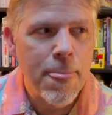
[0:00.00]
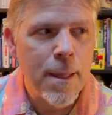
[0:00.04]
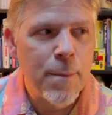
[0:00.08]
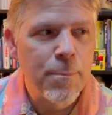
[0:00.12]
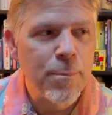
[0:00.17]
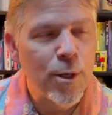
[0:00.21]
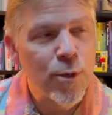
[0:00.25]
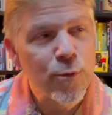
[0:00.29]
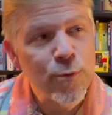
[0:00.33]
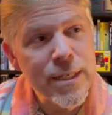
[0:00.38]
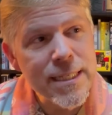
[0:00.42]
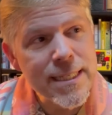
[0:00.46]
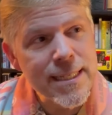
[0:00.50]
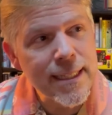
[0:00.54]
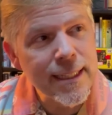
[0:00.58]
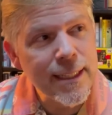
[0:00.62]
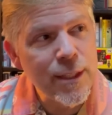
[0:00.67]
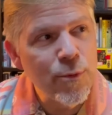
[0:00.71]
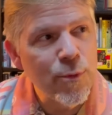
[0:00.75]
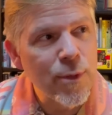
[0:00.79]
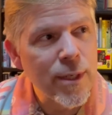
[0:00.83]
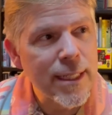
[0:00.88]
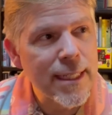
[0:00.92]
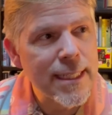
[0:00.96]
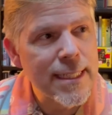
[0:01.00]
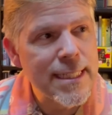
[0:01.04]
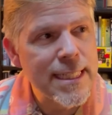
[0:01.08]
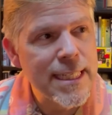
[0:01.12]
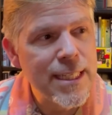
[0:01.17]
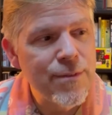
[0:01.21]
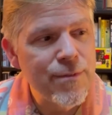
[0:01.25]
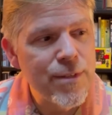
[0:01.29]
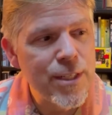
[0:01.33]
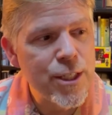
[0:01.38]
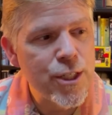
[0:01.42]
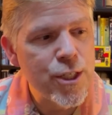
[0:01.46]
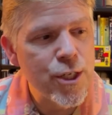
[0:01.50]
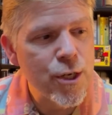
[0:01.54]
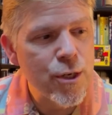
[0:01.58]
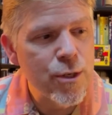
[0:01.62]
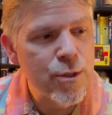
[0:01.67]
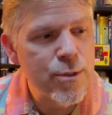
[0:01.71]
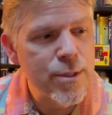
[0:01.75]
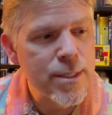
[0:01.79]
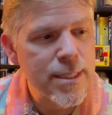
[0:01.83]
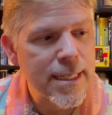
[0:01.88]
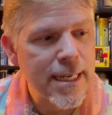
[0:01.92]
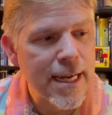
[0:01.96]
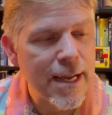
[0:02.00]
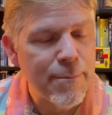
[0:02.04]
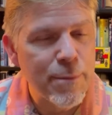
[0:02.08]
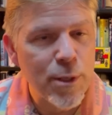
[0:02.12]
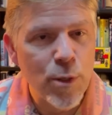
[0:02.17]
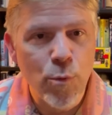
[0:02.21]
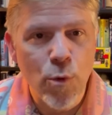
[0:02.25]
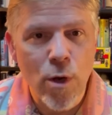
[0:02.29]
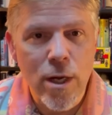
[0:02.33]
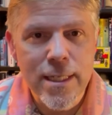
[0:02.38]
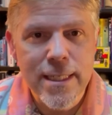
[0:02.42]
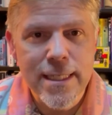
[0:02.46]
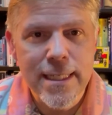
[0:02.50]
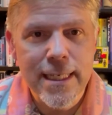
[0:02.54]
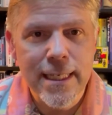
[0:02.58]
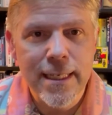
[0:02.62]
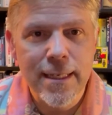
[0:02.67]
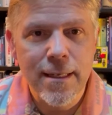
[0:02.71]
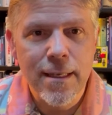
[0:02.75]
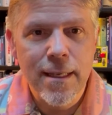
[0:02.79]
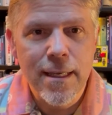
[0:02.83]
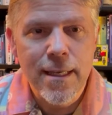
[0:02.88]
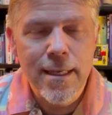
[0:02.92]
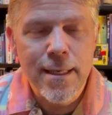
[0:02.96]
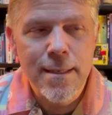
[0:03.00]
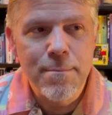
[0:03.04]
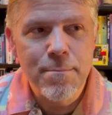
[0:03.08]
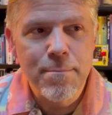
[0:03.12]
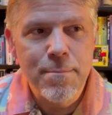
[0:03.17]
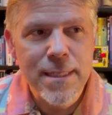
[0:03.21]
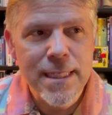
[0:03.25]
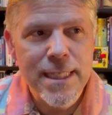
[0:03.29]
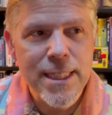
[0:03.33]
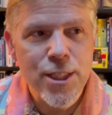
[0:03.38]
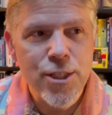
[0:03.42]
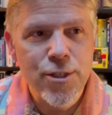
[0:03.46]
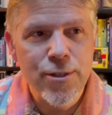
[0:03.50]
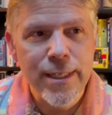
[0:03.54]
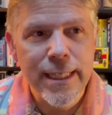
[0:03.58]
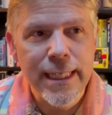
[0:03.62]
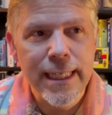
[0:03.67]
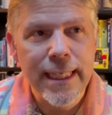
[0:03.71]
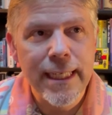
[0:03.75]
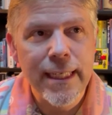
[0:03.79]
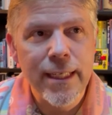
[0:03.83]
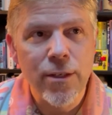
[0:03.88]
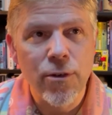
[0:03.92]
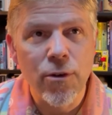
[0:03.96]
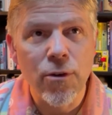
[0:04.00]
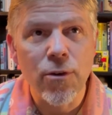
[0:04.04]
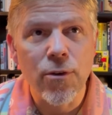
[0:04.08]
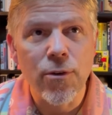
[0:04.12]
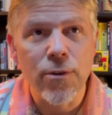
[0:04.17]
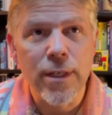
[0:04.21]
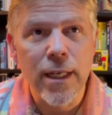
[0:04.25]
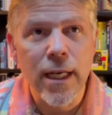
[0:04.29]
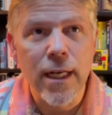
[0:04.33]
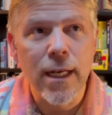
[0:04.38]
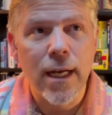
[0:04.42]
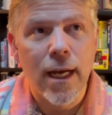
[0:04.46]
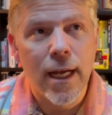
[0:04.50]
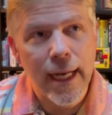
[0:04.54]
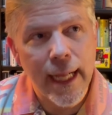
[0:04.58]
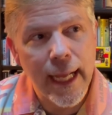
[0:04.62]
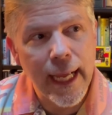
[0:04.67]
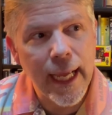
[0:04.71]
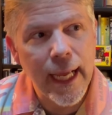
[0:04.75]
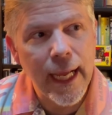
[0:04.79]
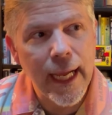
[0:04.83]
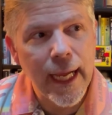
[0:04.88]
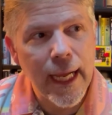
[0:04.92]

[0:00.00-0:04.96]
But recently, one of the TV shows that I've been watching, Mystery no Nakare,